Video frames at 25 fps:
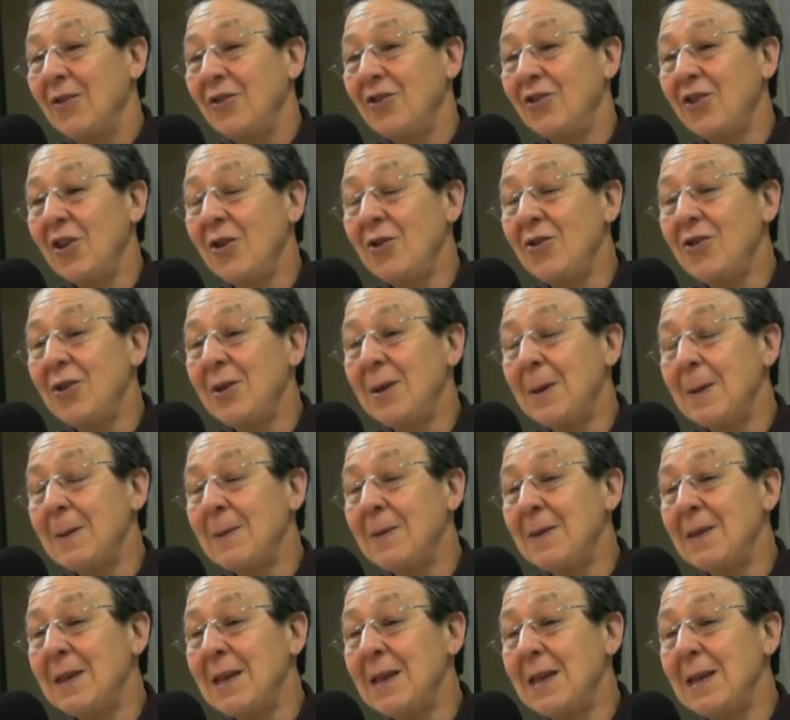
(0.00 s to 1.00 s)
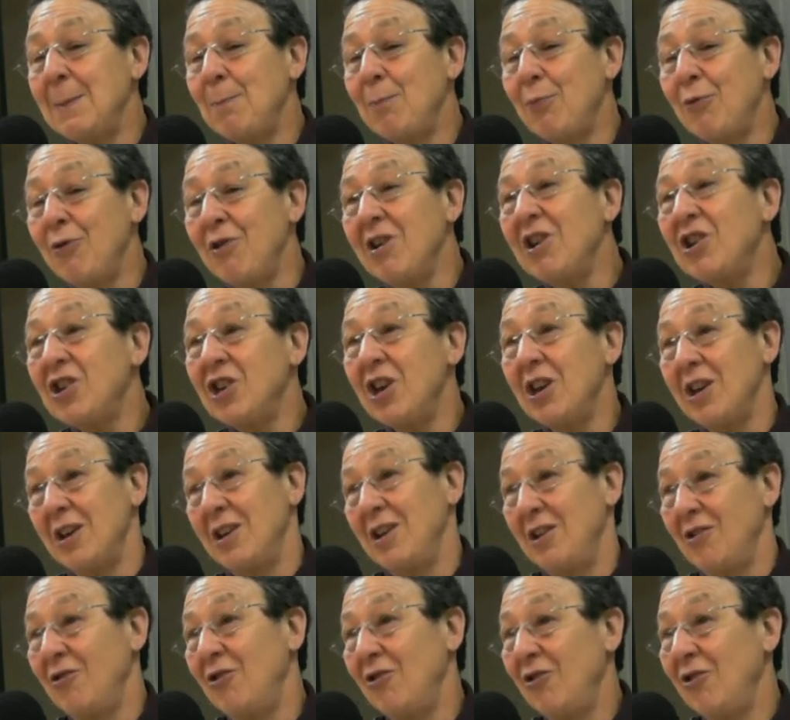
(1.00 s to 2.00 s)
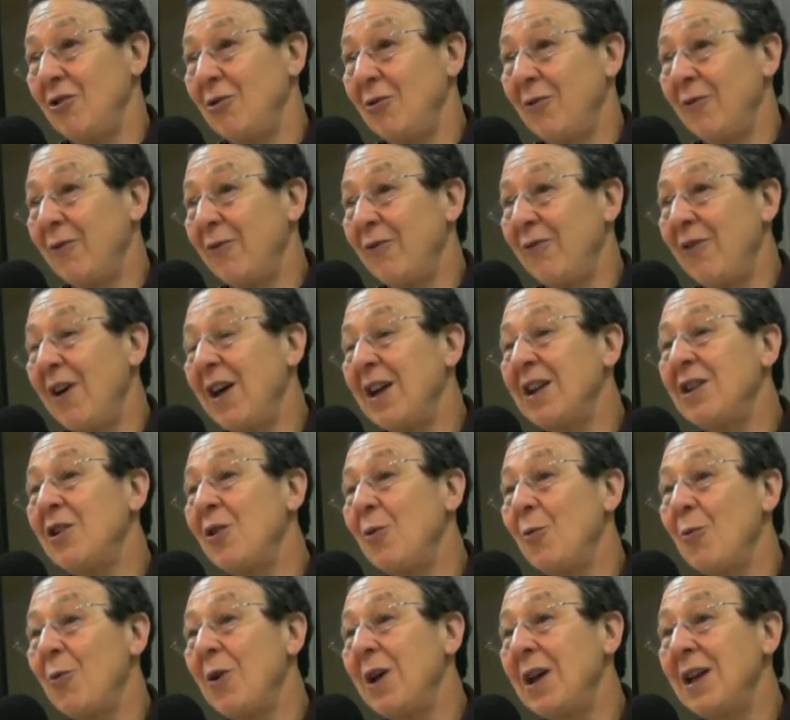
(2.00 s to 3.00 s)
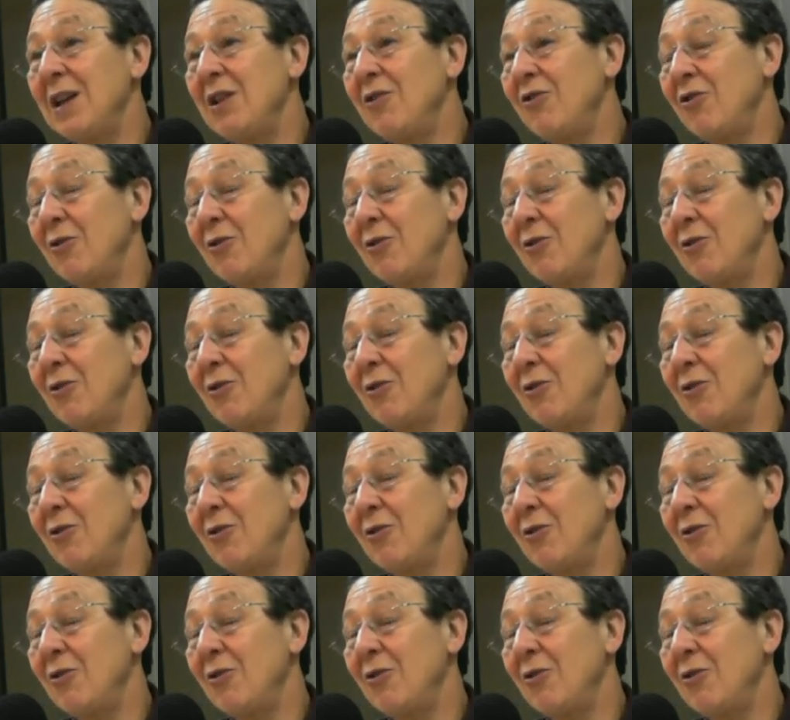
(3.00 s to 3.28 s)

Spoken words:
So the pressure to find a way